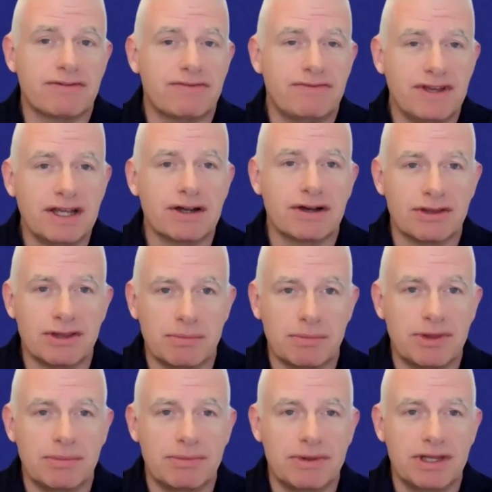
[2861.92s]
fear,
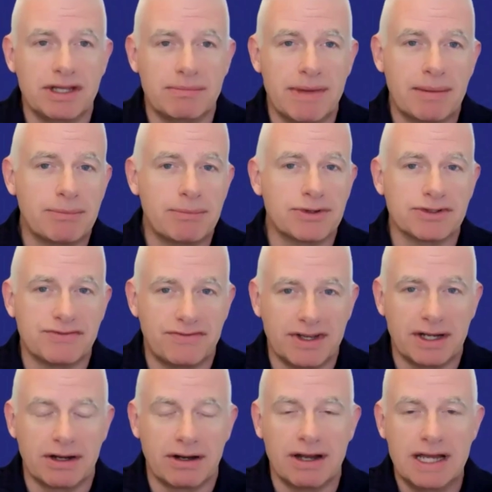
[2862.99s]
the members'
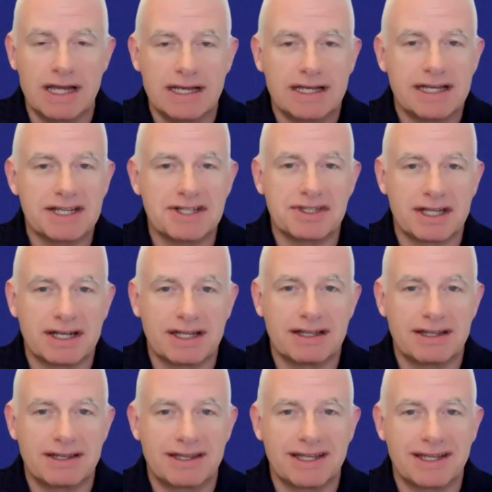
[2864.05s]
fear is
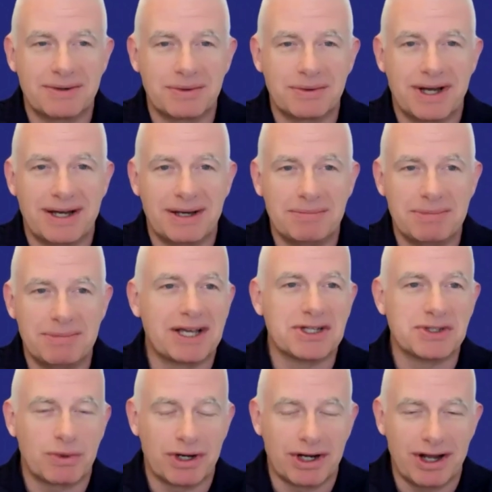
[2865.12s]
that
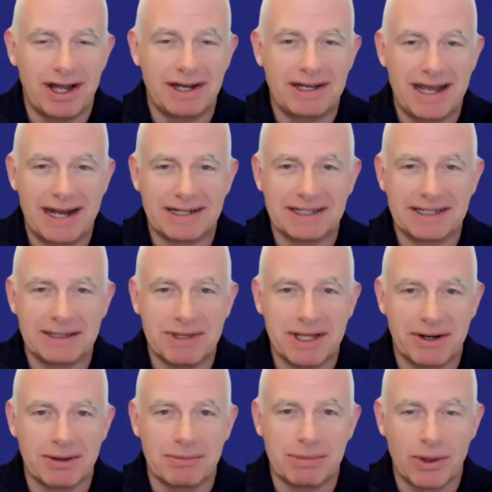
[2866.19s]
because we're contacting them,
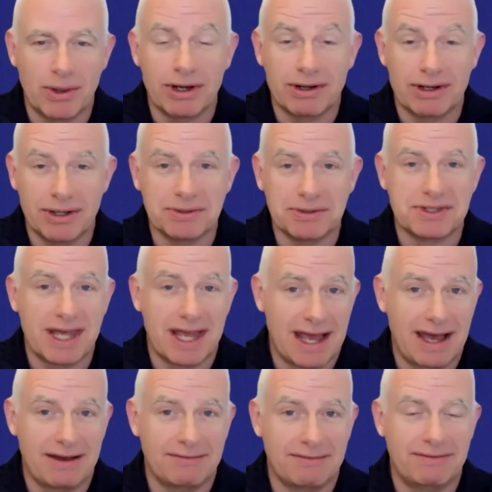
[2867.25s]
their employer knows they
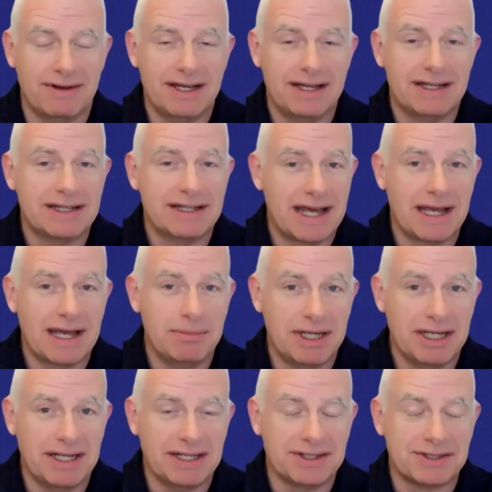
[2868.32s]
have
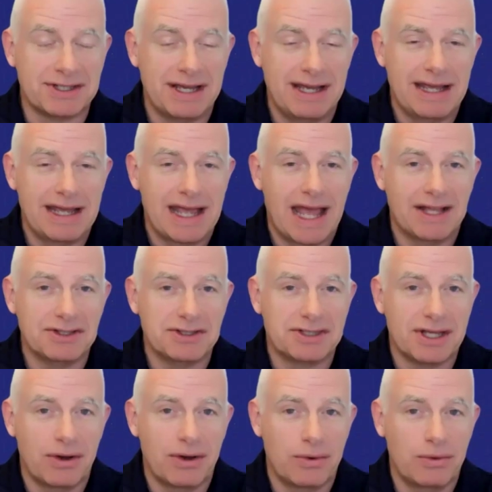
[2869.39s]
diabetes. And
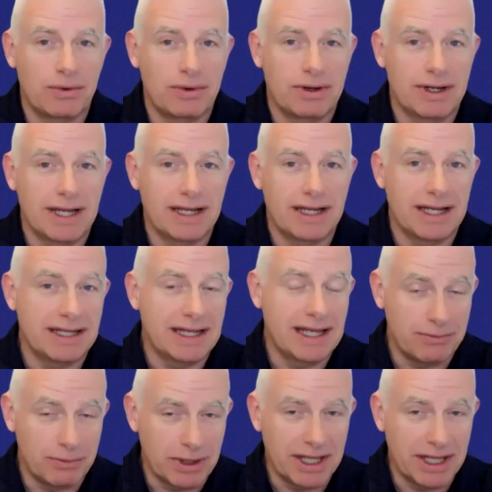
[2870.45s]
so, and
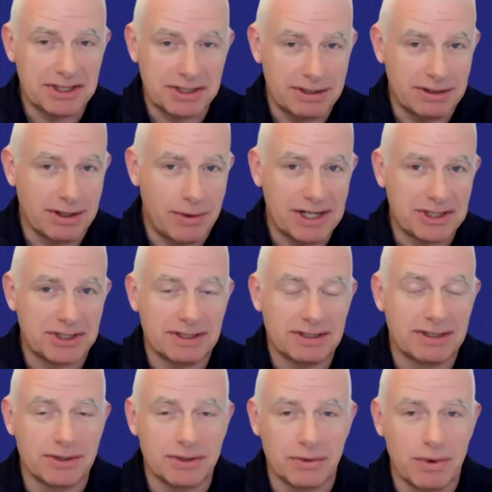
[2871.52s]
that relates to your
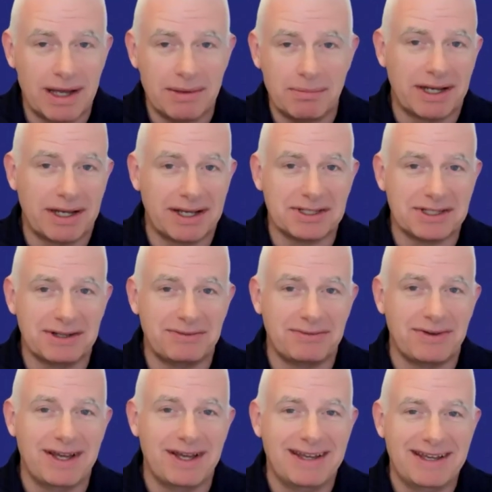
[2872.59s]
question too, right? Because
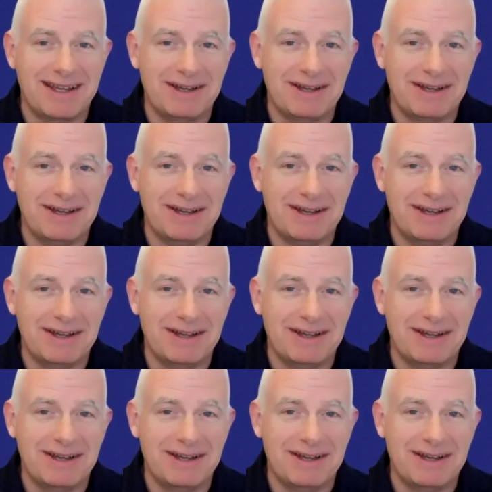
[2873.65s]
if